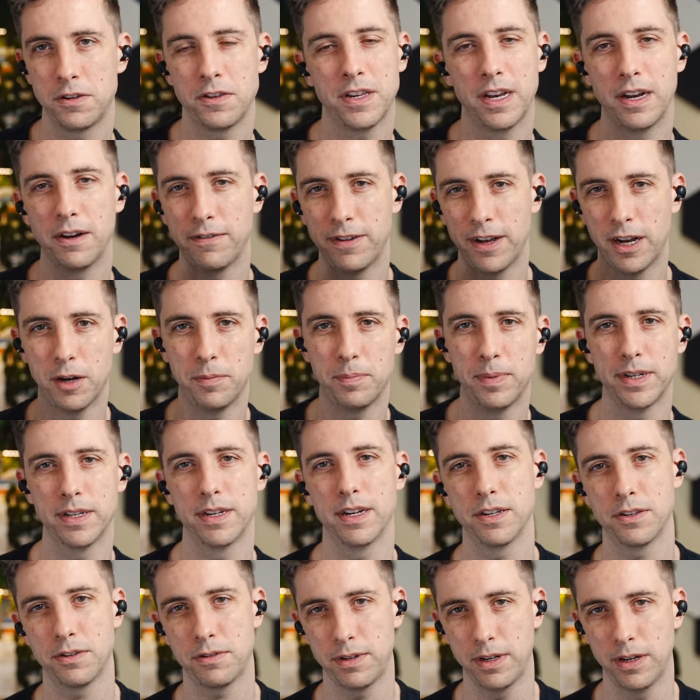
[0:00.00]
self help
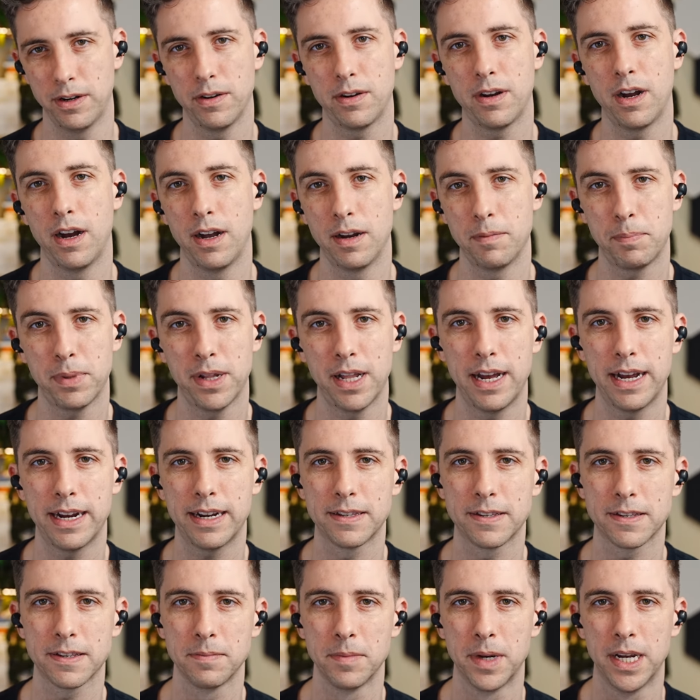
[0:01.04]
industrial
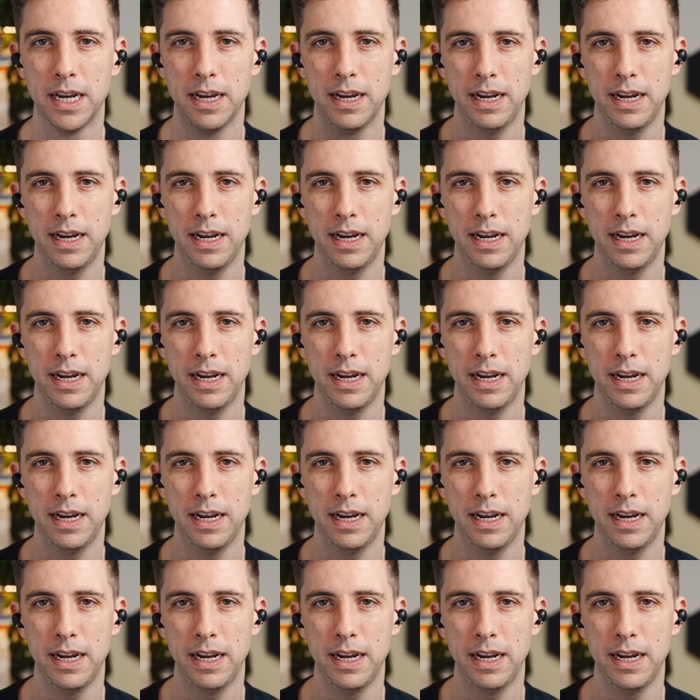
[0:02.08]
complex